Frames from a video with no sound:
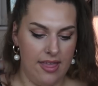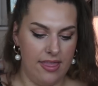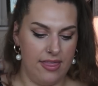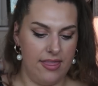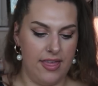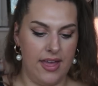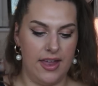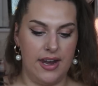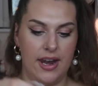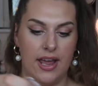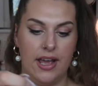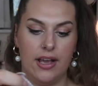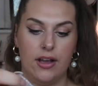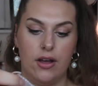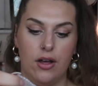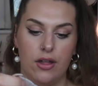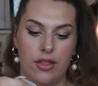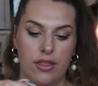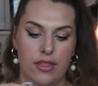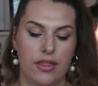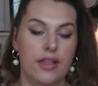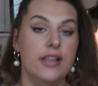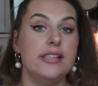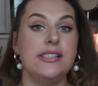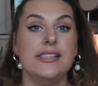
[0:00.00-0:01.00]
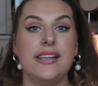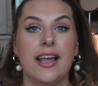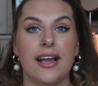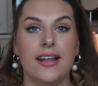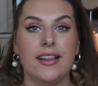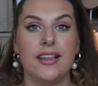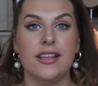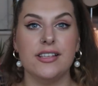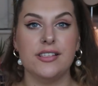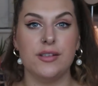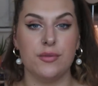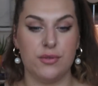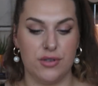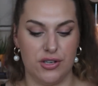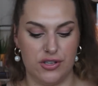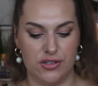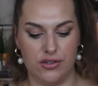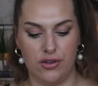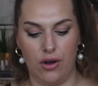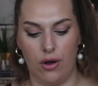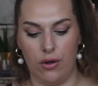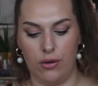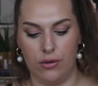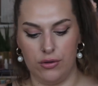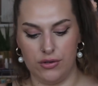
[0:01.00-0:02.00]
And then I got this necklace, which is
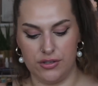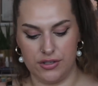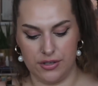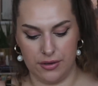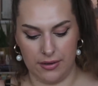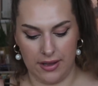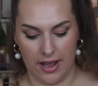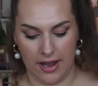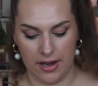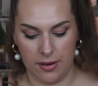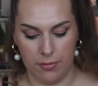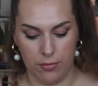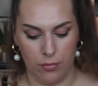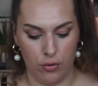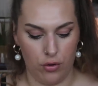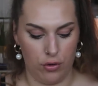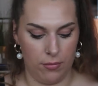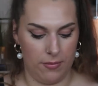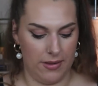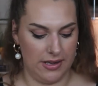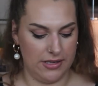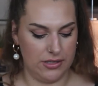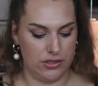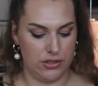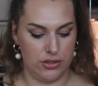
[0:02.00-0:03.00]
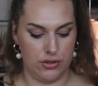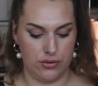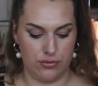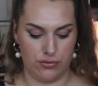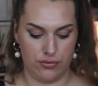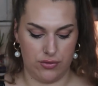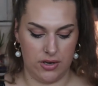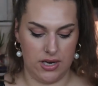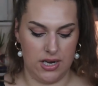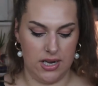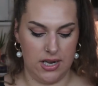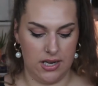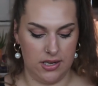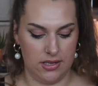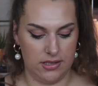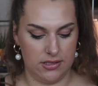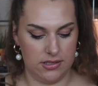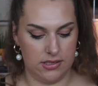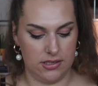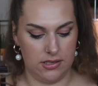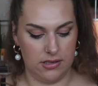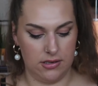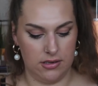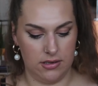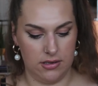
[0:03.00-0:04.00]
gold, so kind of more up my street.
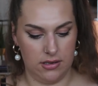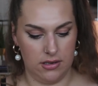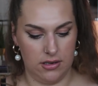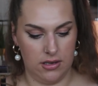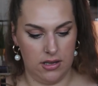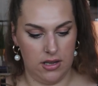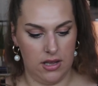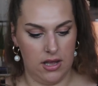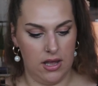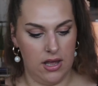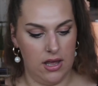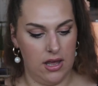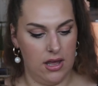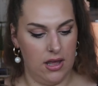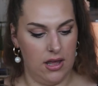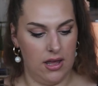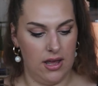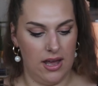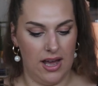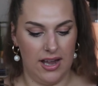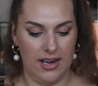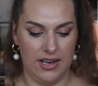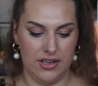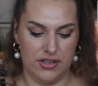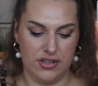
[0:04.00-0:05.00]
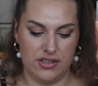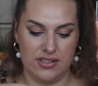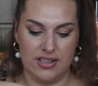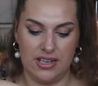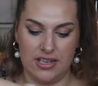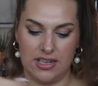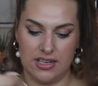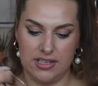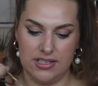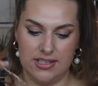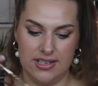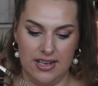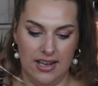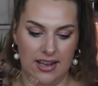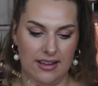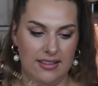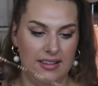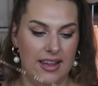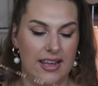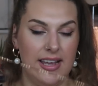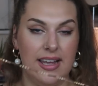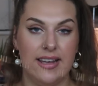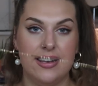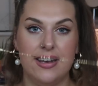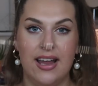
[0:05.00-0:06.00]
And it's just like a
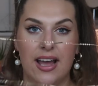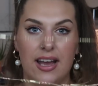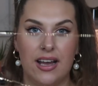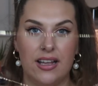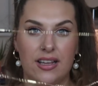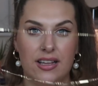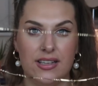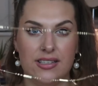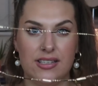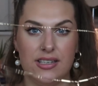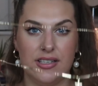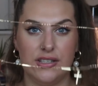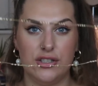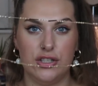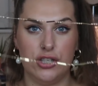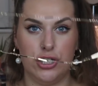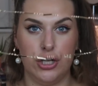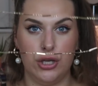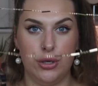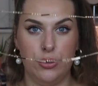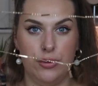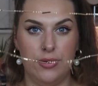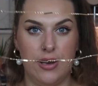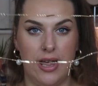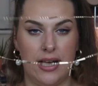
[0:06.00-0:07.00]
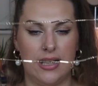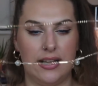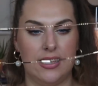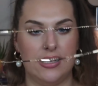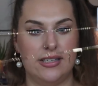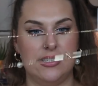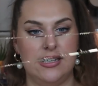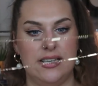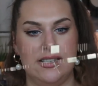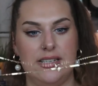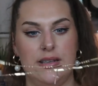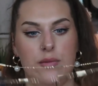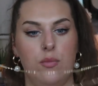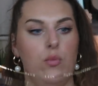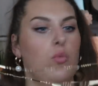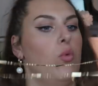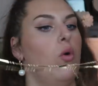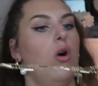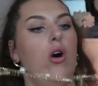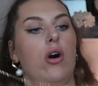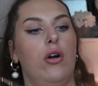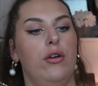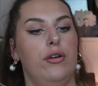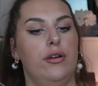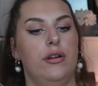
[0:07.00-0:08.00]
layered necklace. It's two necklaces in
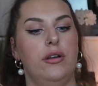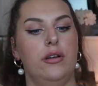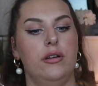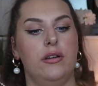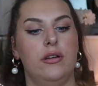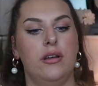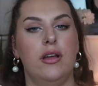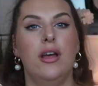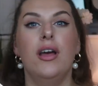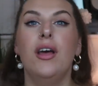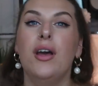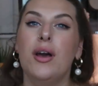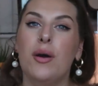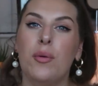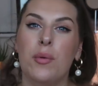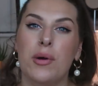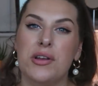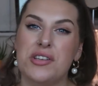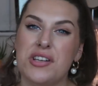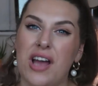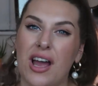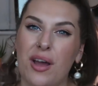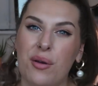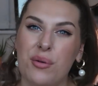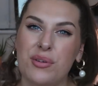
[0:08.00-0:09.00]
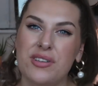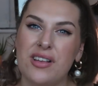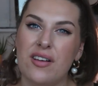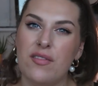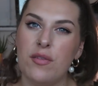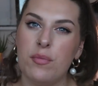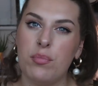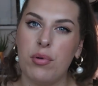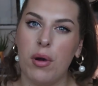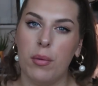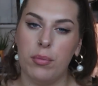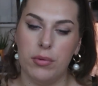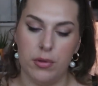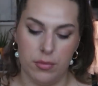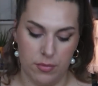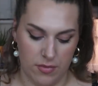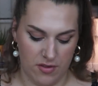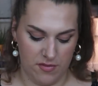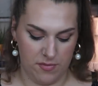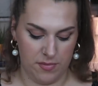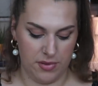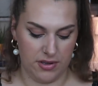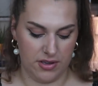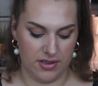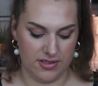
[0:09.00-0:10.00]
one, which I always have a problem
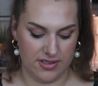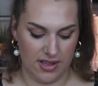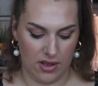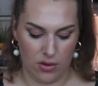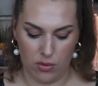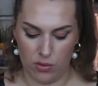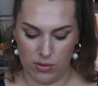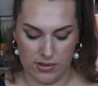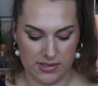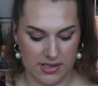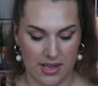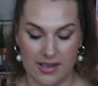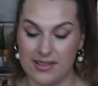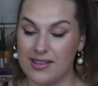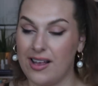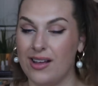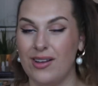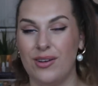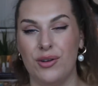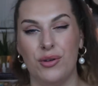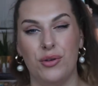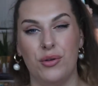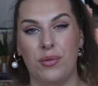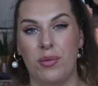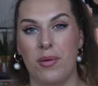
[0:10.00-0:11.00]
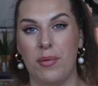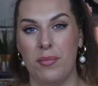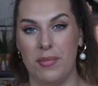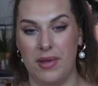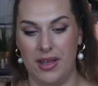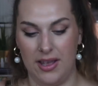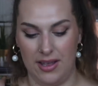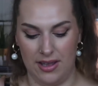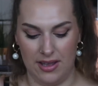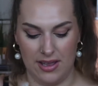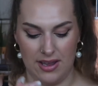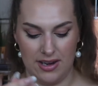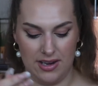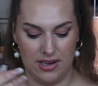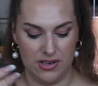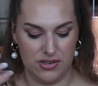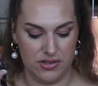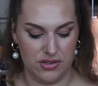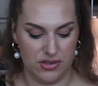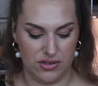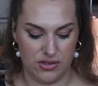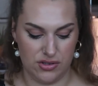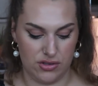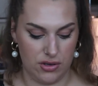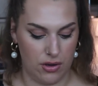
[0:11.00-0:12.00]
with because they always get tangled up on me and
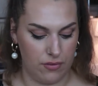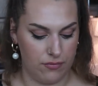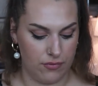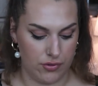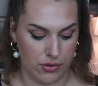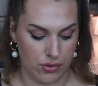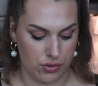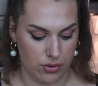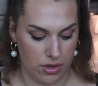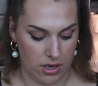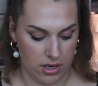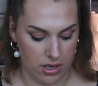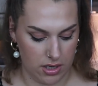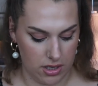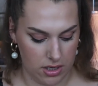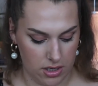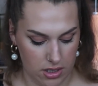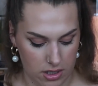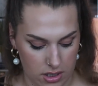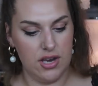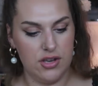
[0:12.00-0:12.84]
it's just so frustrating.